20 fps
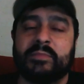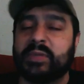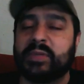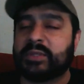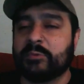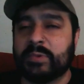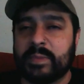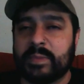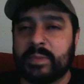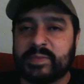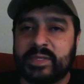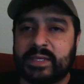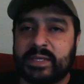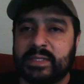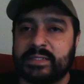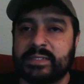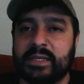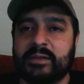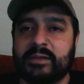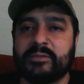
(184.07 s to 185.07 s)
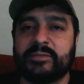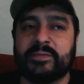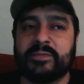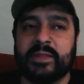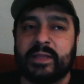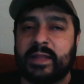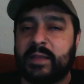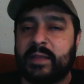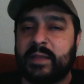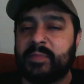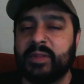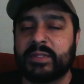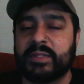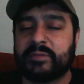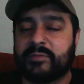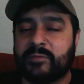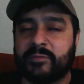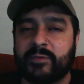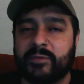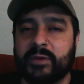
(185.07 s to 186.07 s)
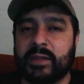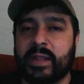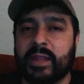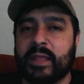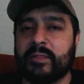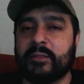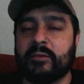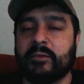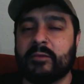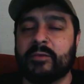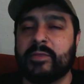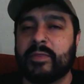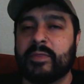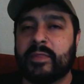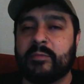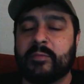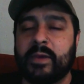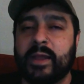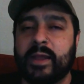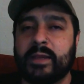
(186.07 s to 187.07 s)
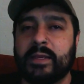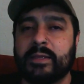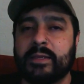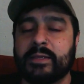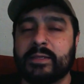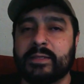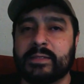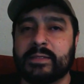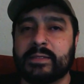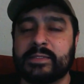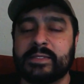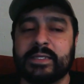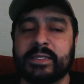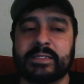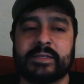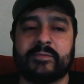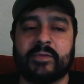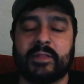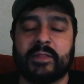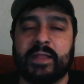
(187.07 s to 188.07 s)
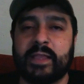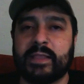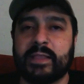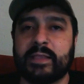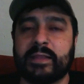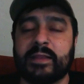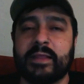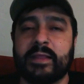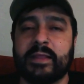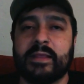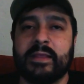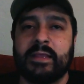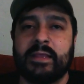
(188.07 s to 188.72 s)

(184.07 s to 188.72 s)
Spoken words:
But the website itself, like I built it for free, and the only thing that I need to see is if you like it.